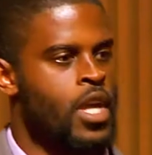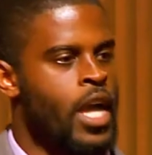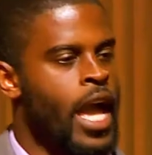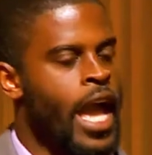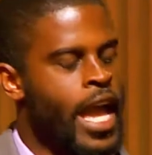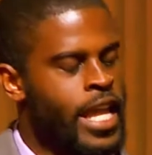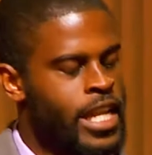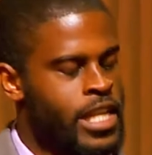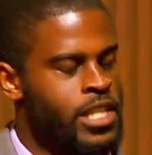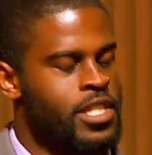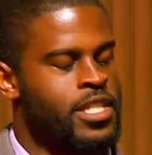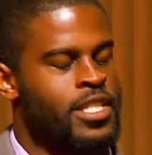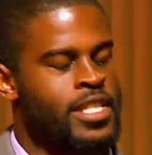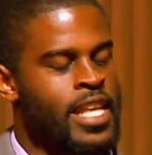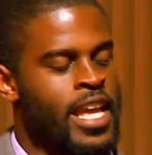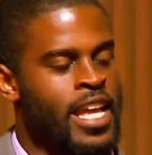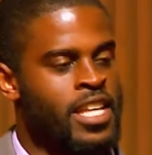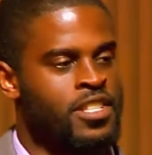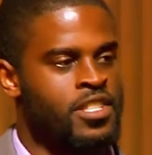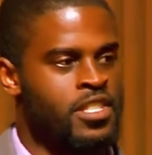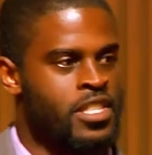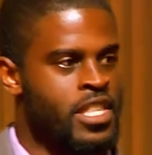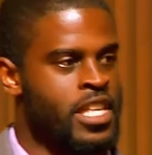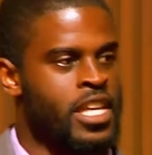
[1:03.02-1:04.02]
And it
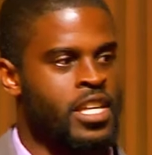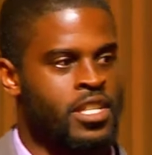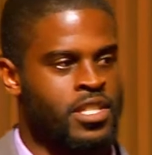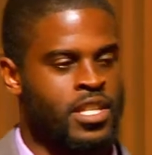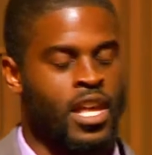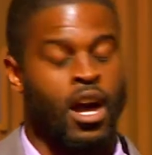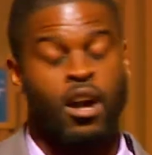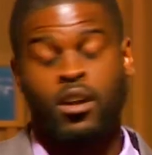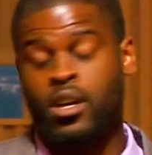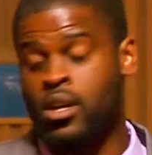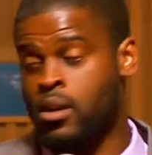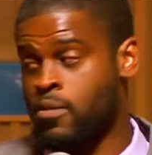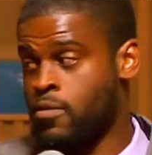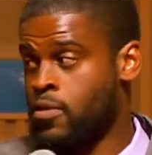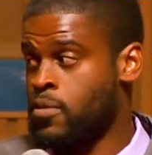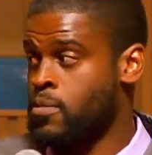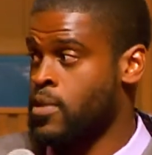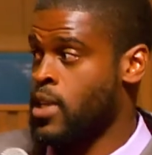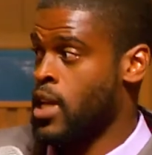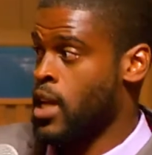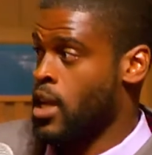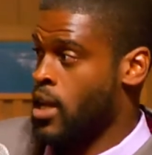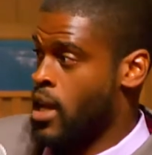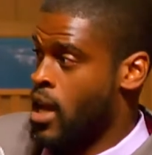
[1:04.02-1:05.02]
says this. I'll come from
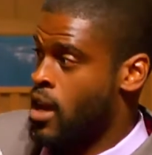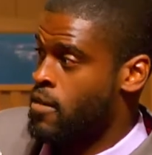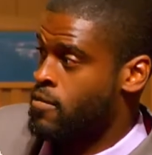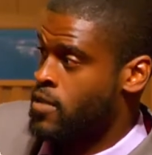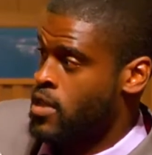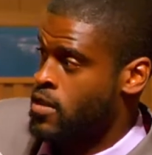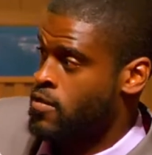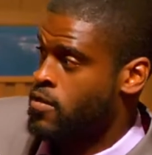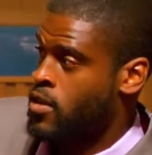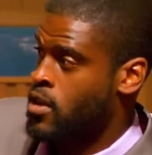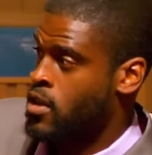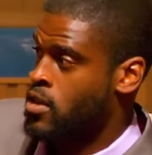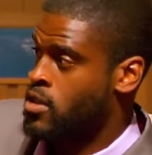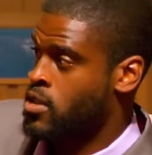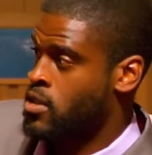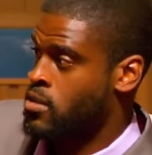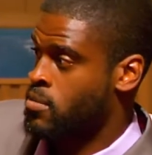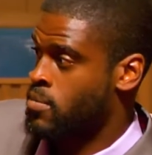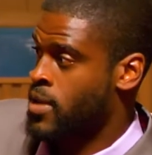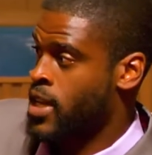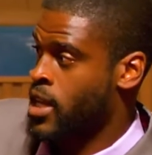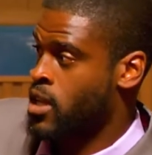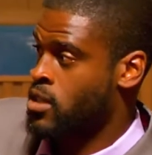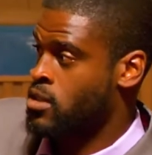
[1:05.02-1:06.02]
the NIV version,
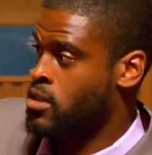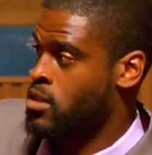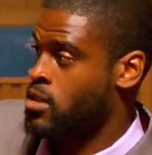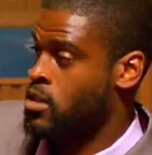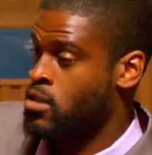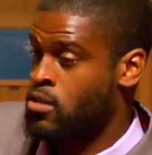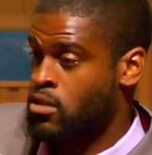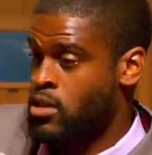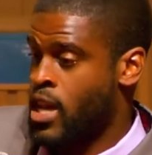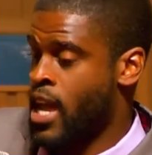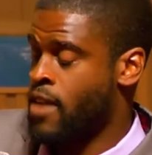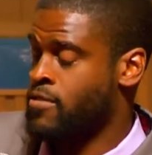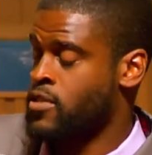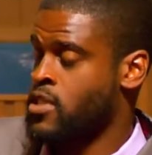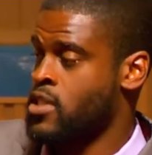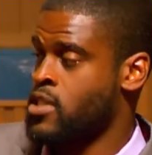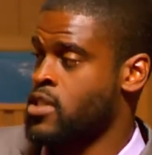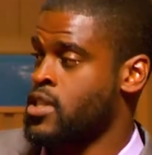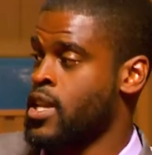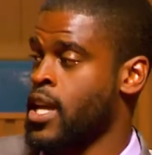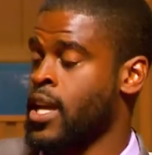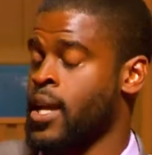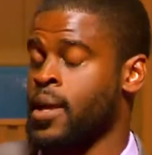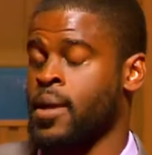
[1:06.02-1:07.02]
Pastor. You don't have to
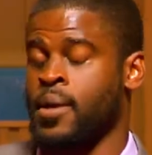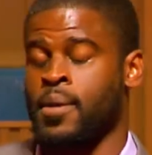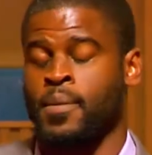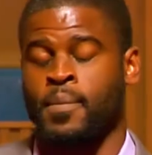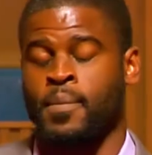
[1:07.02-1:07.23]
stand.